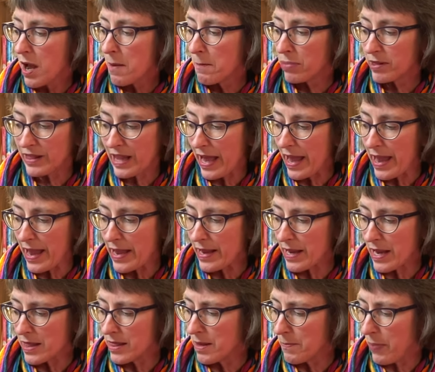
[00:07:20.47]
playing
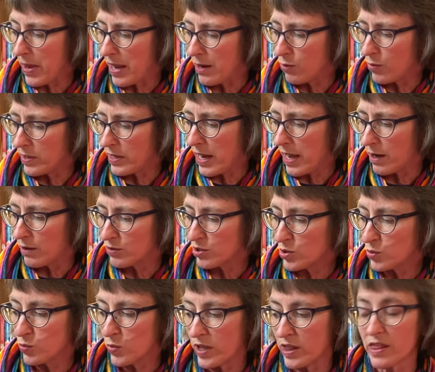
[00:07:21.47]
in the penguin house
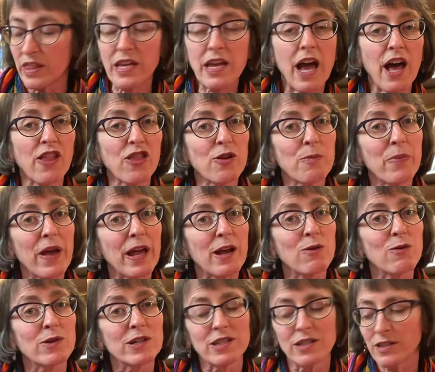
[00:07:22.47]
with the other
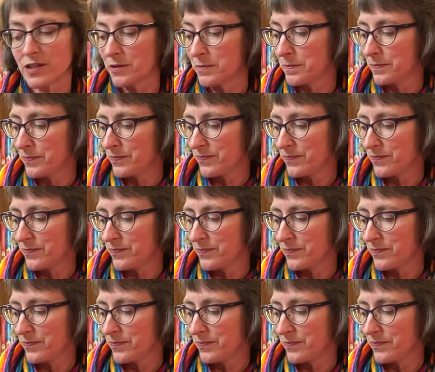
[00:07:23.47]
penguins.